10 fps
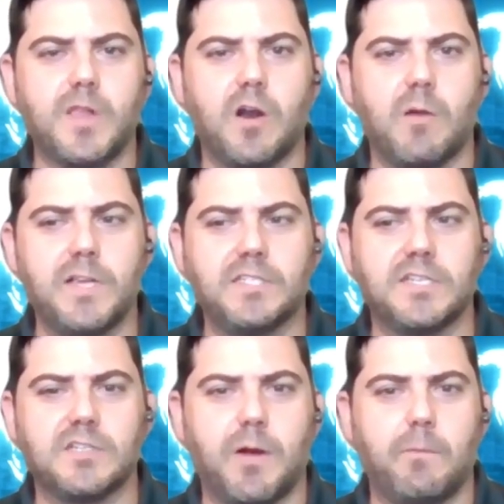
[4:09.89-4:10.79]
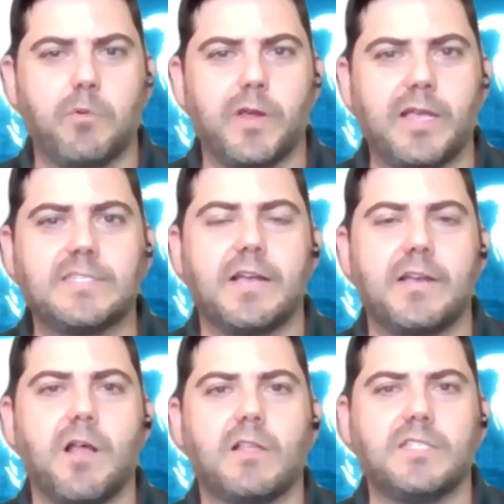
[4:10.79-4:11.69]
and our mission is about bringing
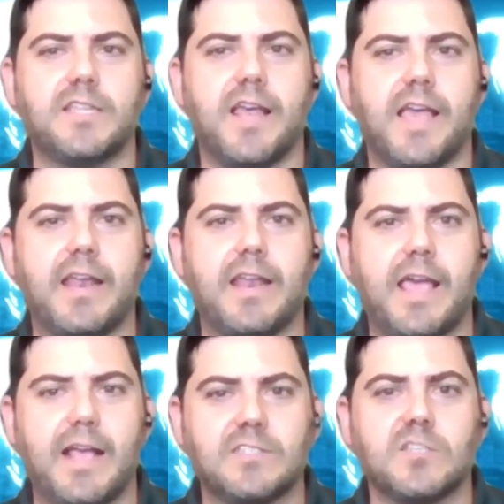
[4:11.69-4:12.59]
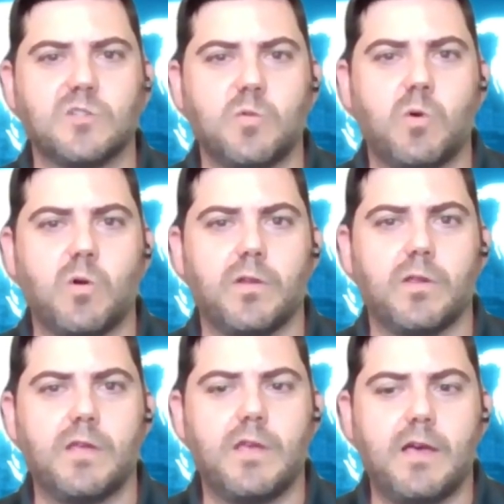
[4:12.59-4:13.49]
technology that enhances the world
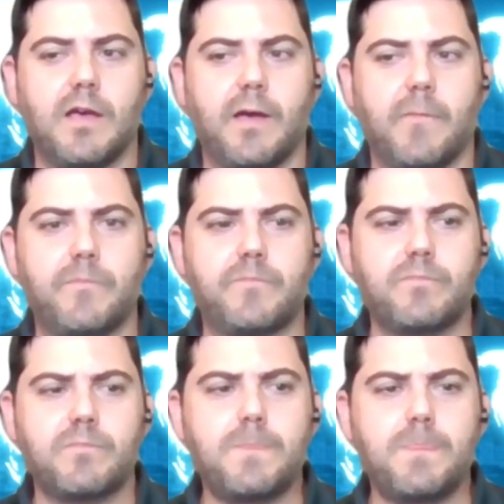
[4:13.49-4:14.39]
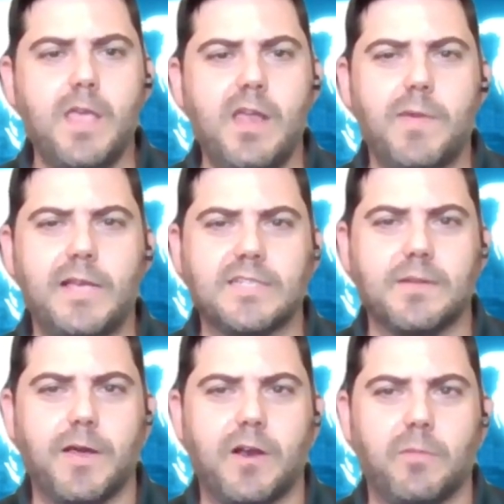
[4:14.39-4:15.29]
and makes it
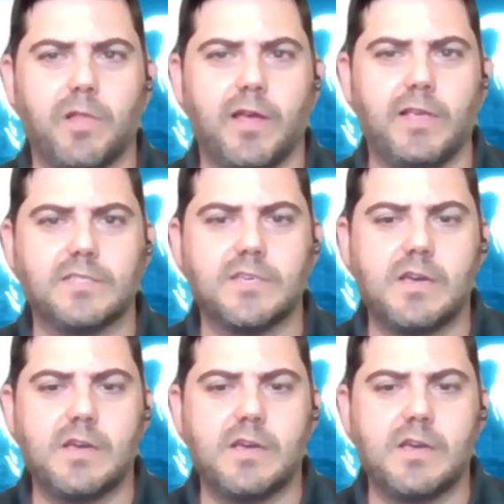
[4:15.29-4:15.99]
a better place